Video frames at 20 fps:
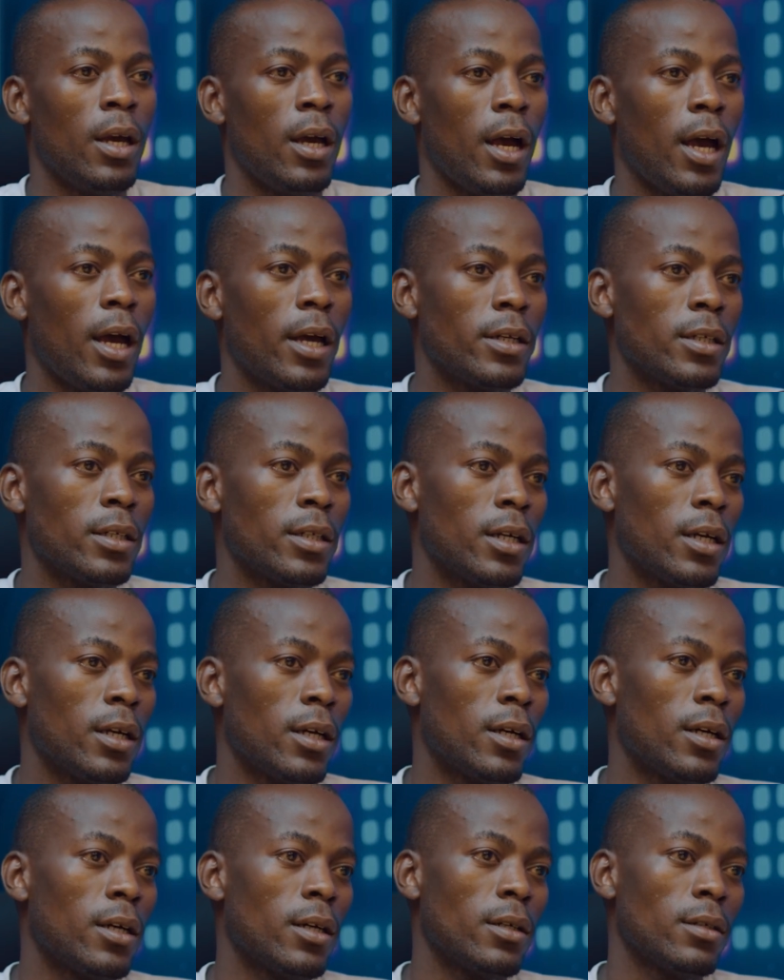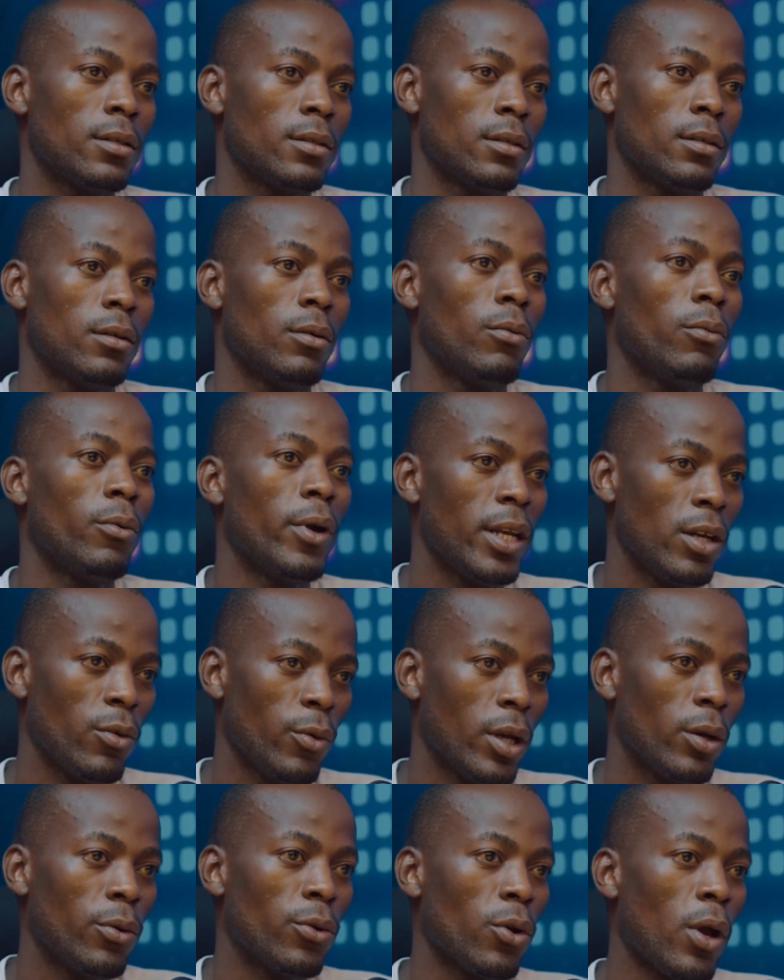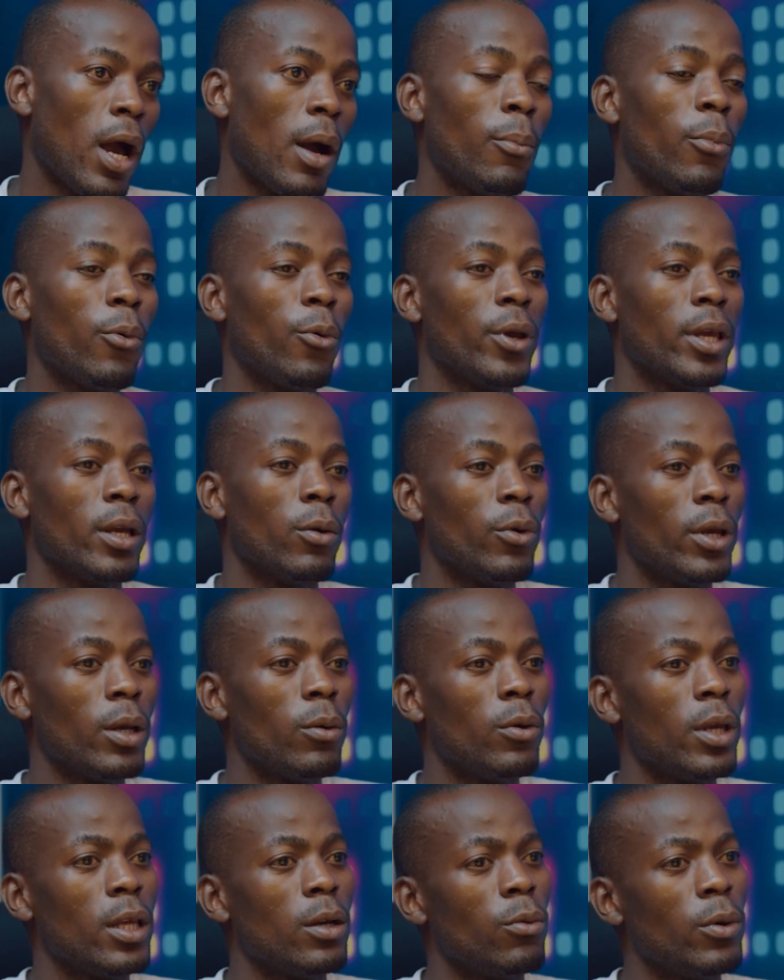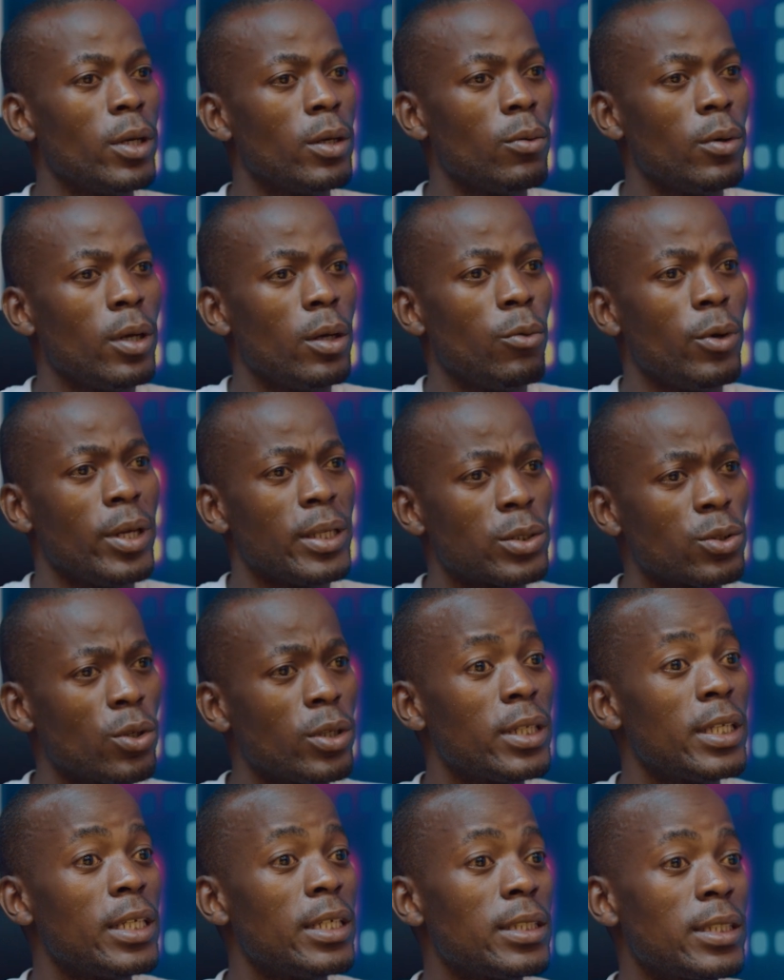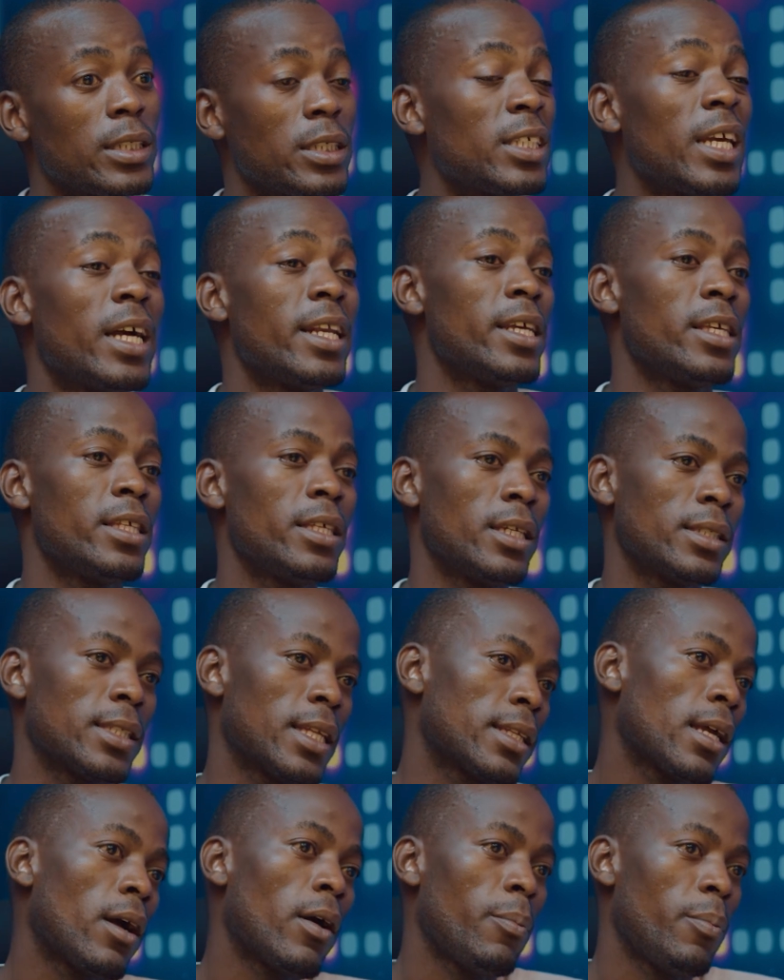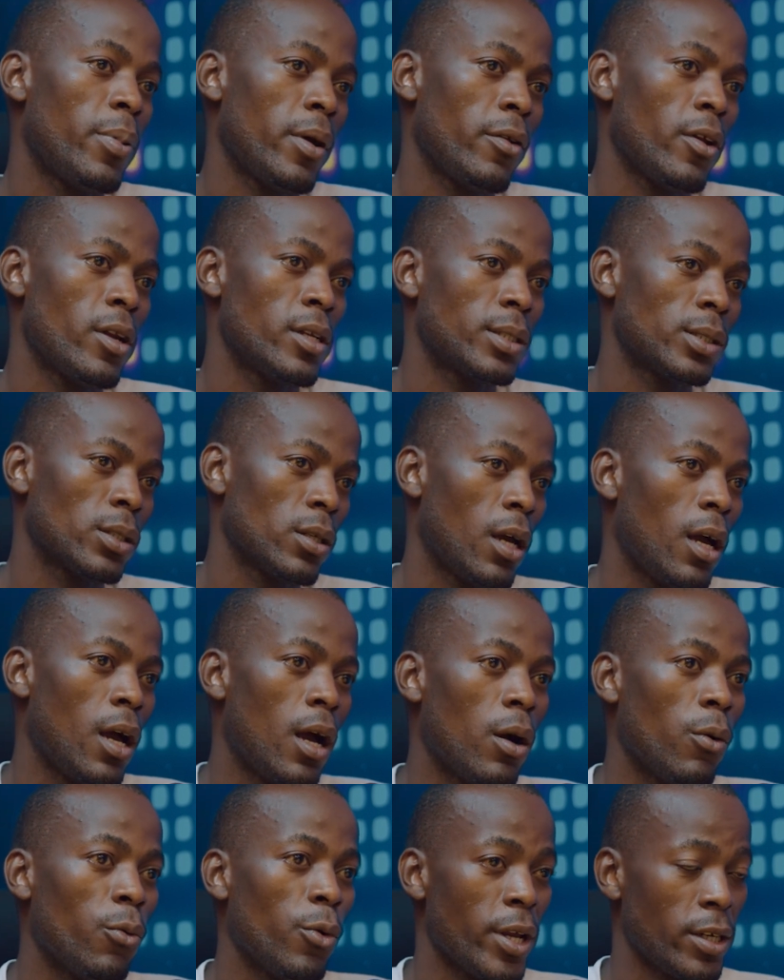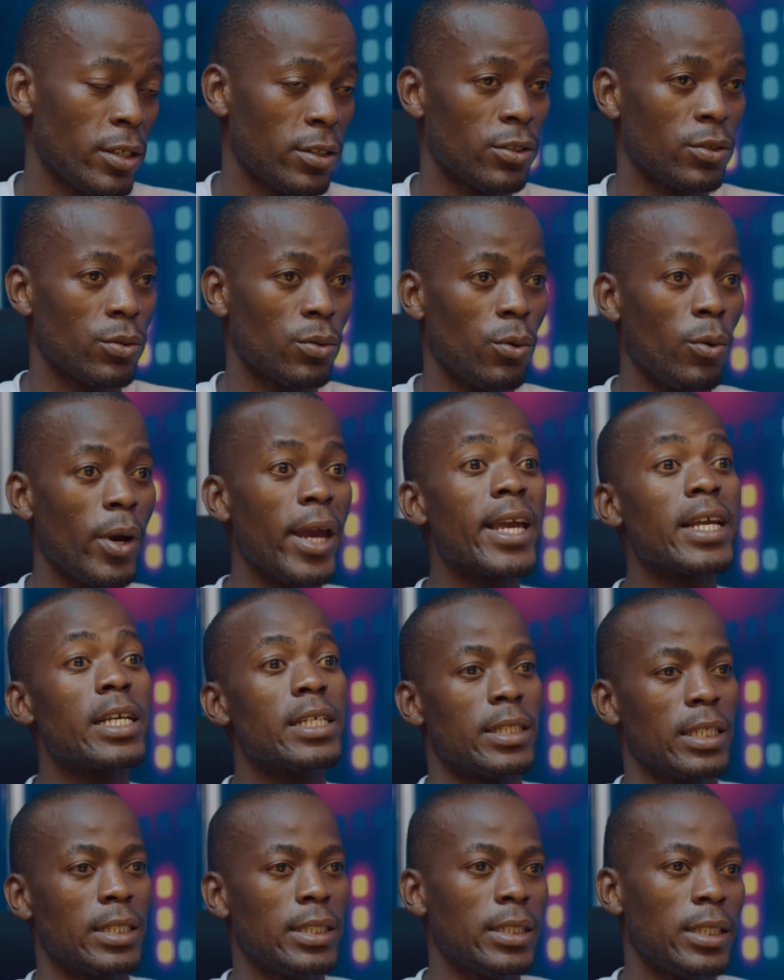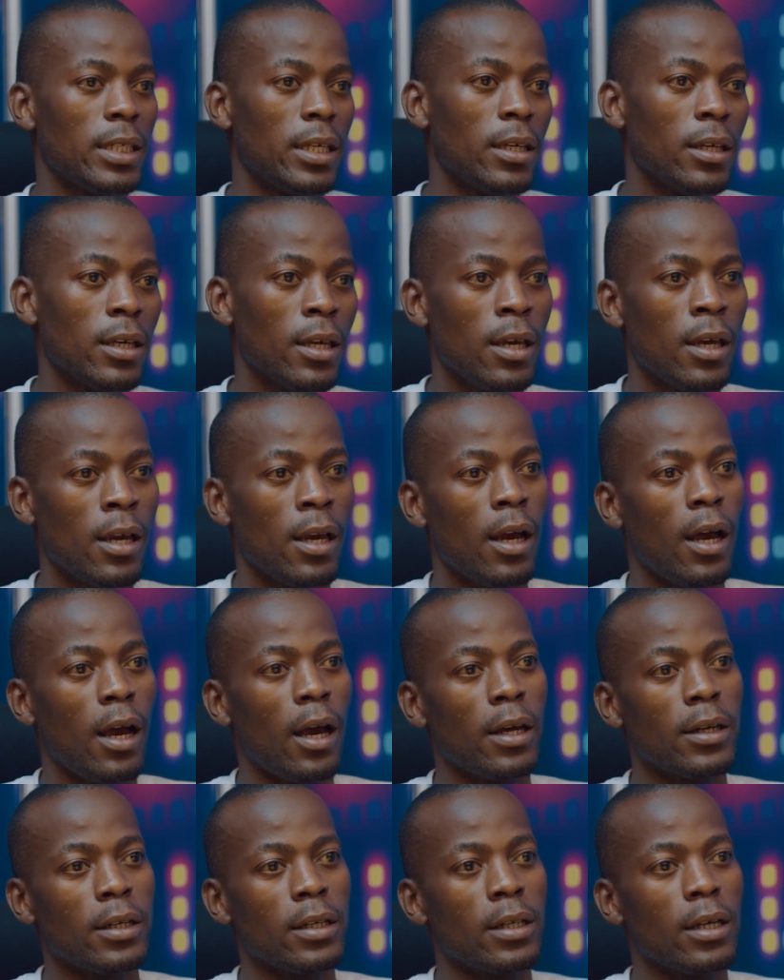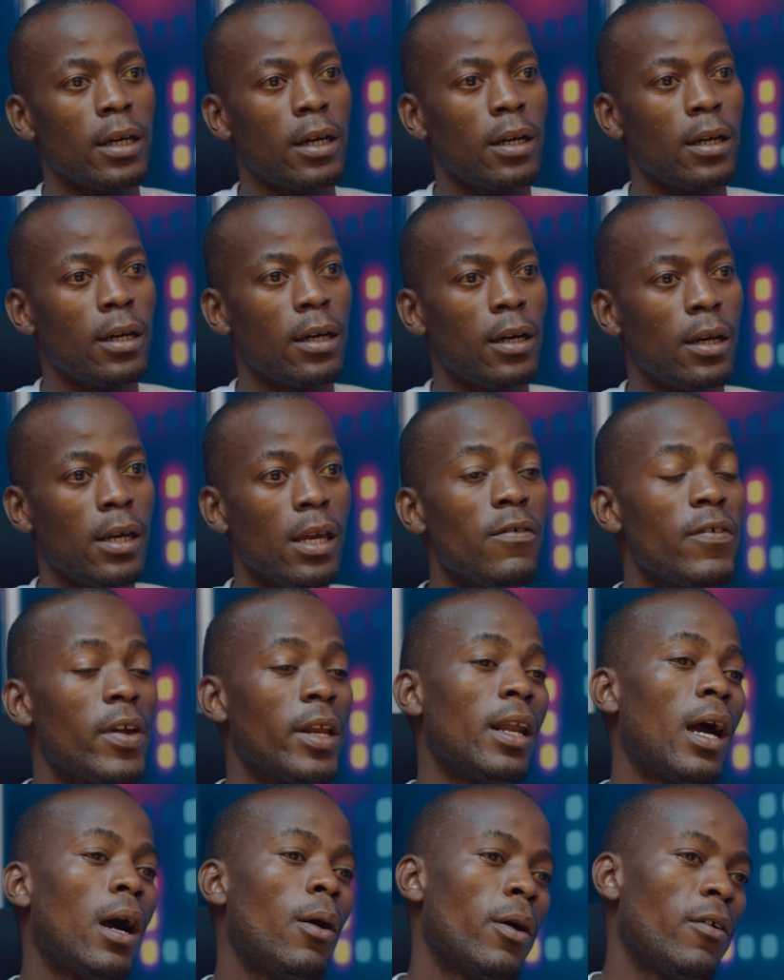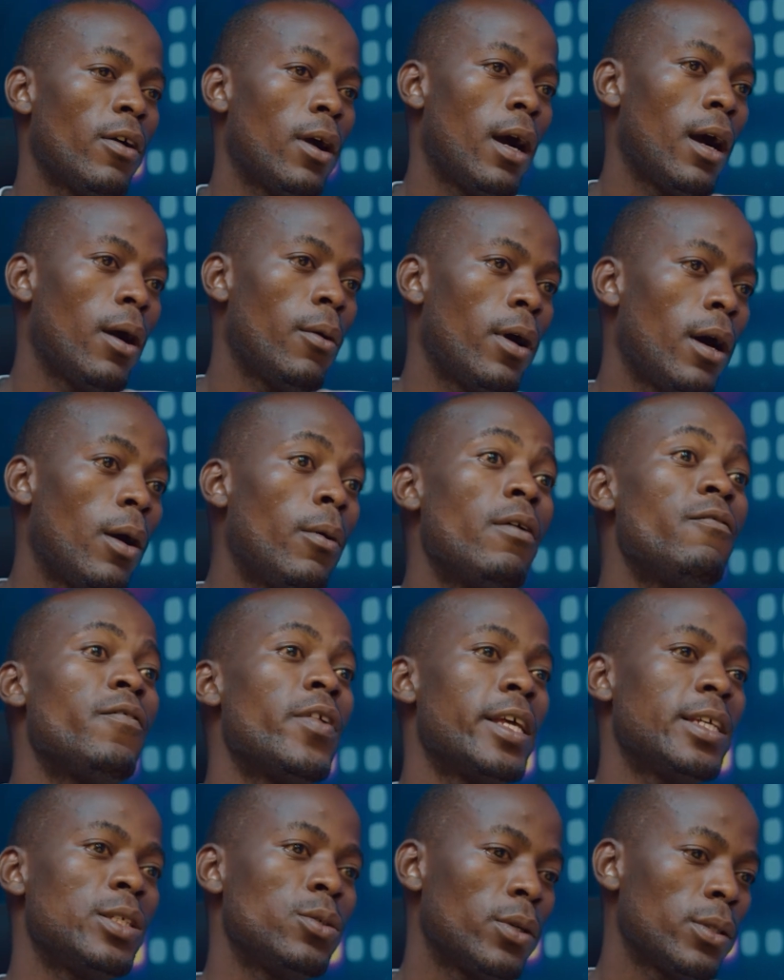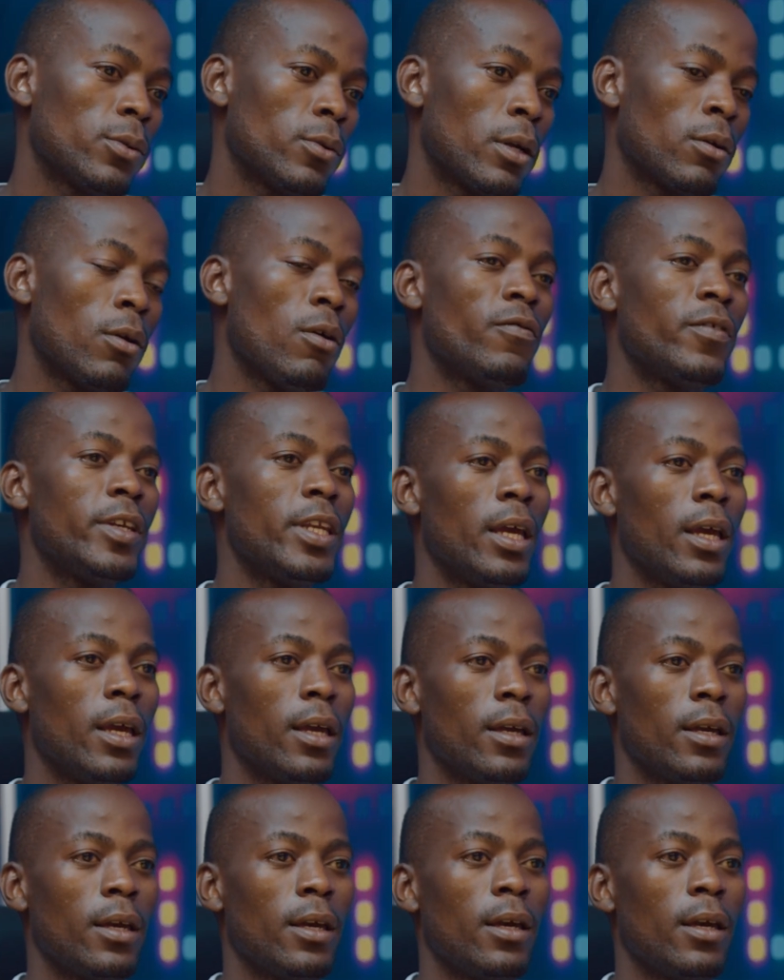And when we grew up, we saw these challenges that our parents went through existing. And even our village was one of the